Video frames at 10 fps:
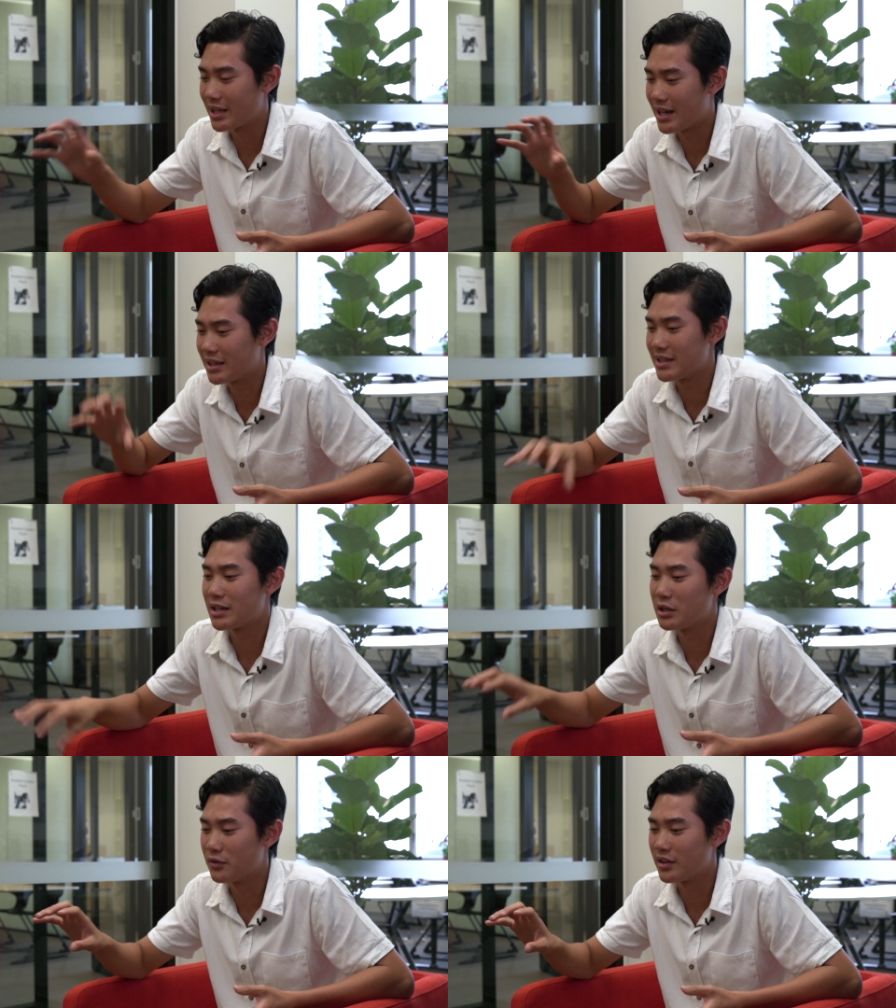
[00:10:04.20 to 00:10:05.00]
then at the
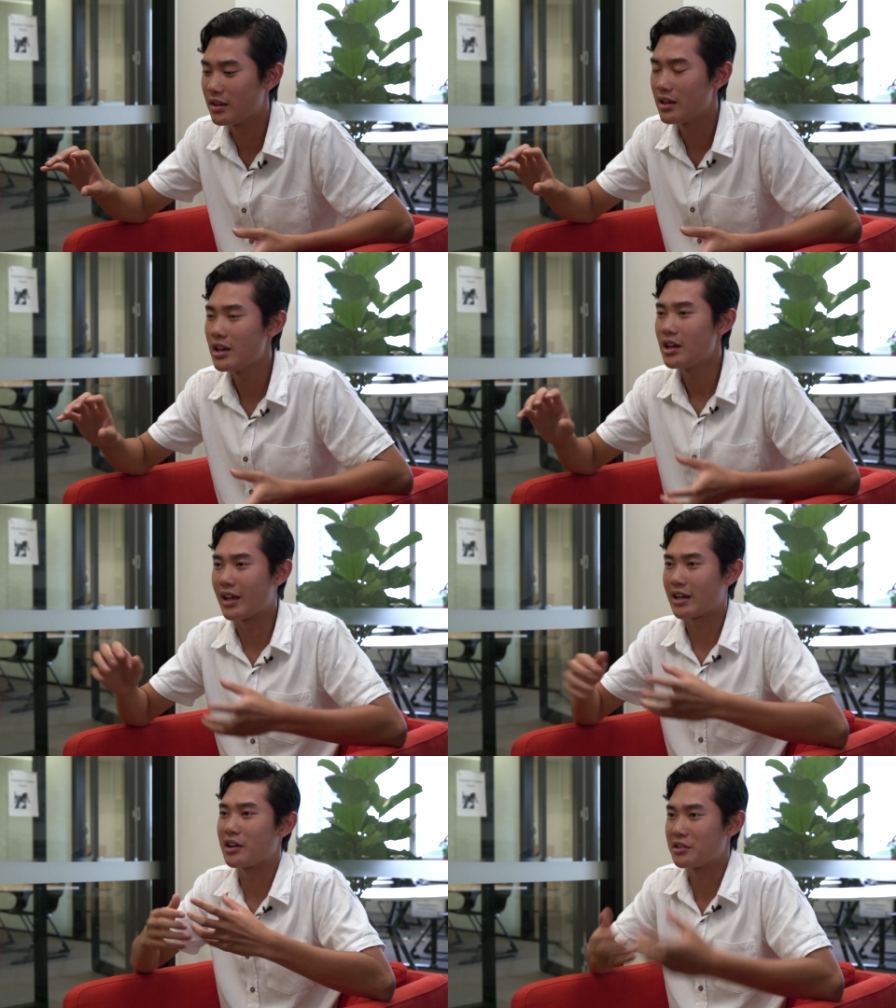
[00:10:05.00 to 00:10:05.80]
end of it,
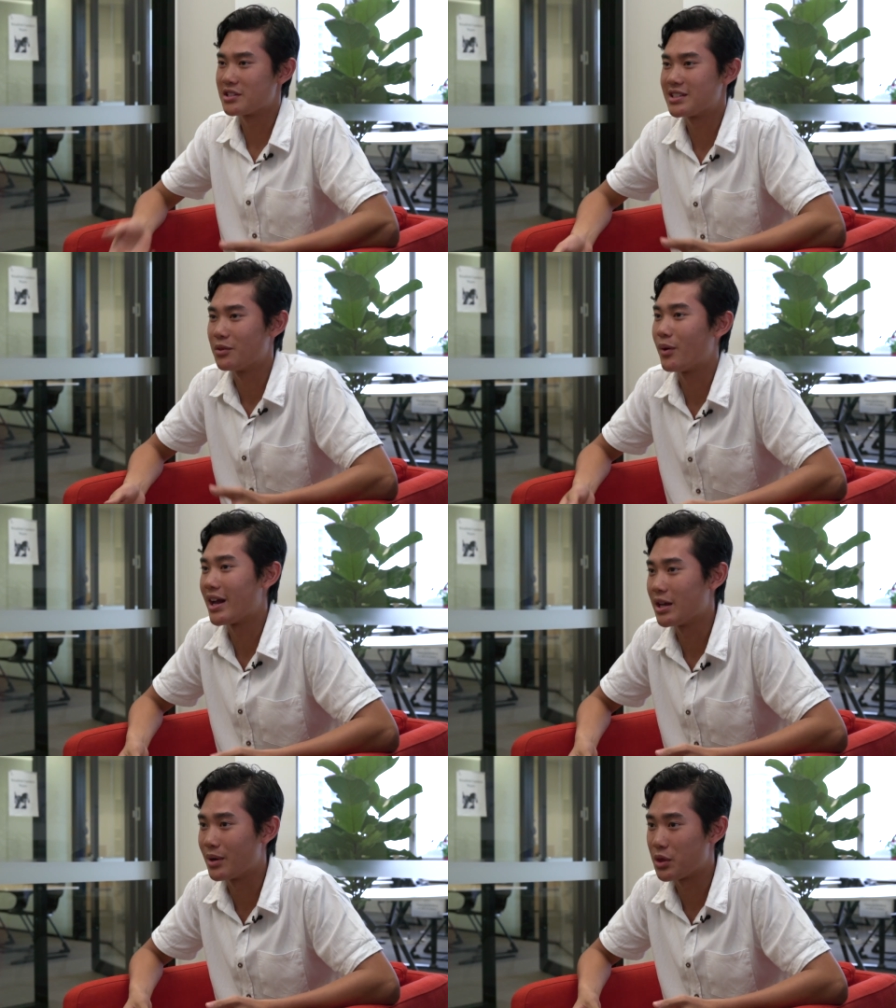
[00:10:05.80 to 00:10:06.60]
like I'd understand why
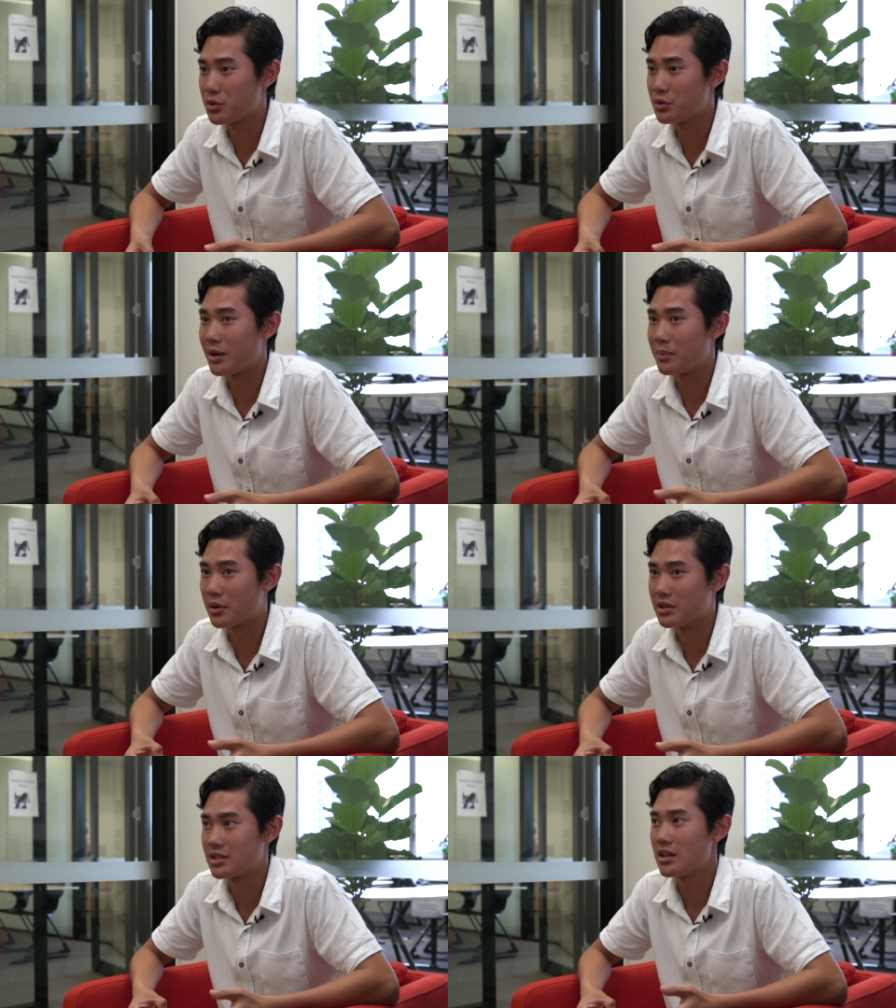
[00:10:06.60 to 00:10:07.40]
he went through that,
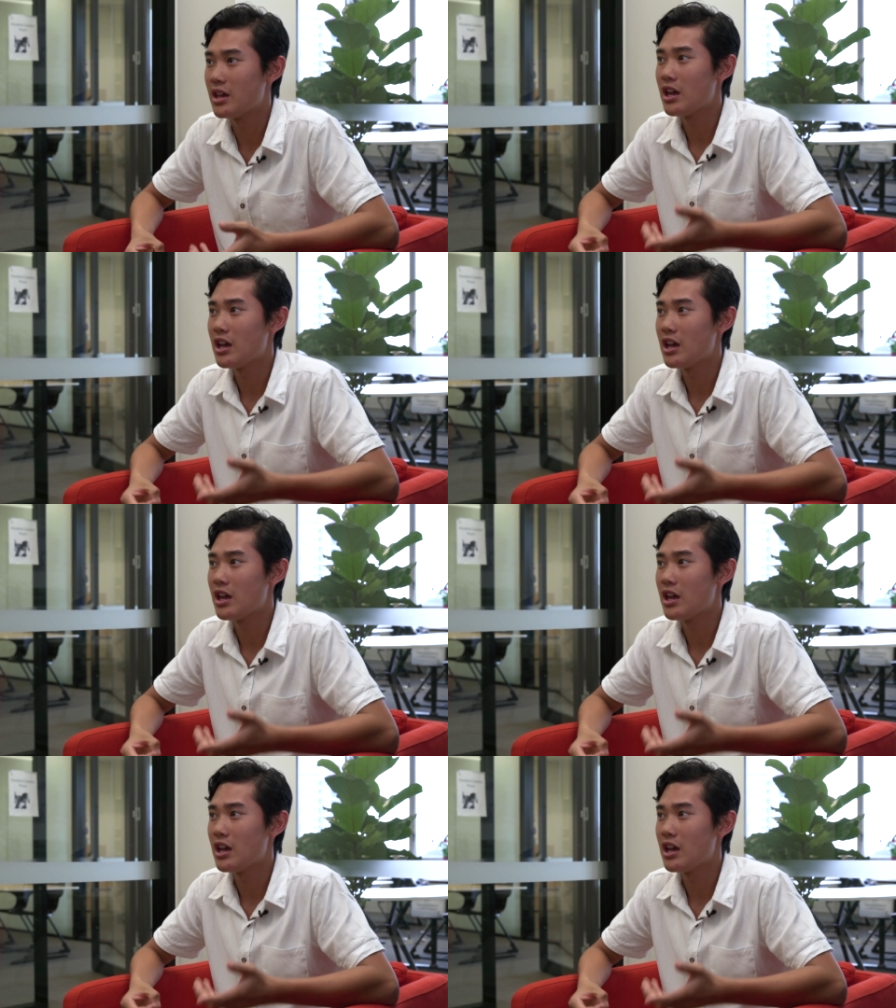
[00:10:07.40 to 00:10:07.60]
because